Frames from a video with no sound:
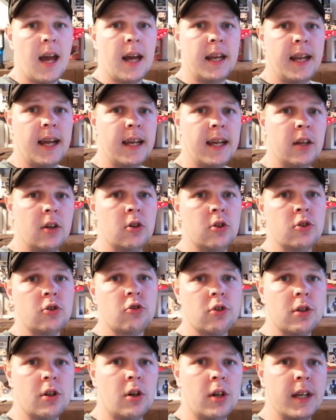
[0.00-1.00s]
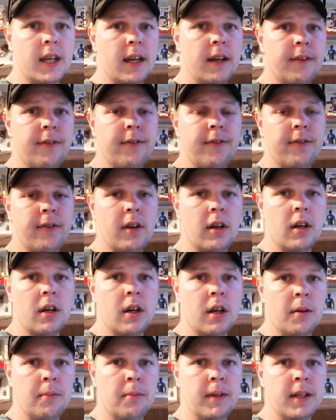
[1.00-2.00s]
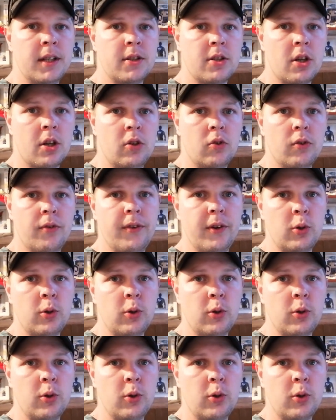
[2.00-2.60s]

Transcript: an 800 IF internal